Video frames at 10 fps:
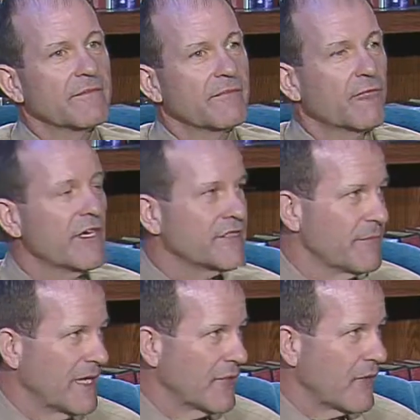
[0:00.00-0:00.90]

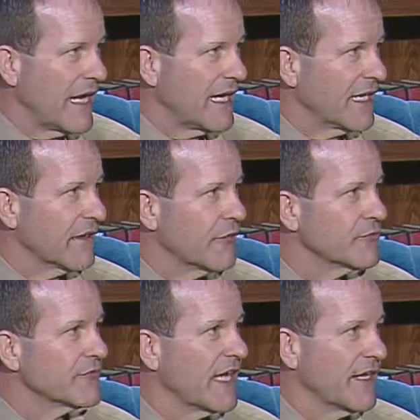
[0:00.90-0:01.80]
resume writing,
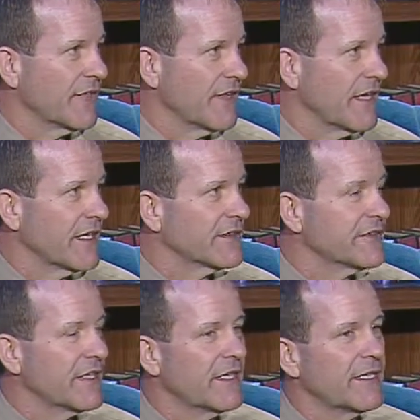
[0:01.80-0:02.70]
those kind of
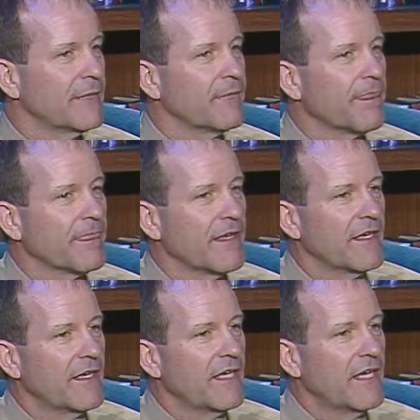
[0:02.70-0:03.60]
things.
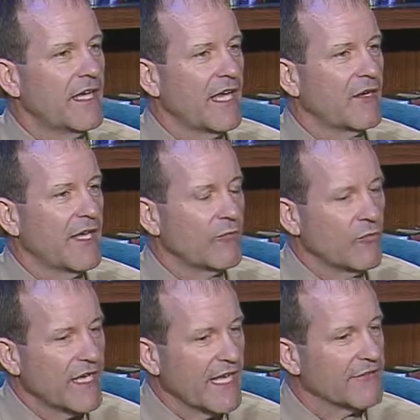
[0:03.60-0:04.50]
And
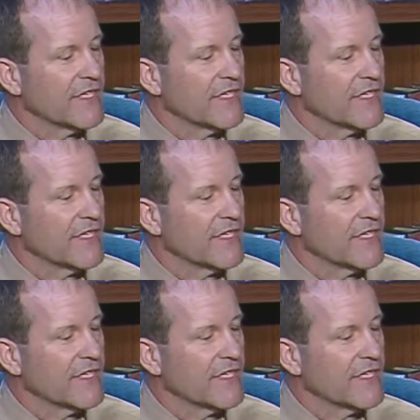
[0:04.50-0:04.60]
we have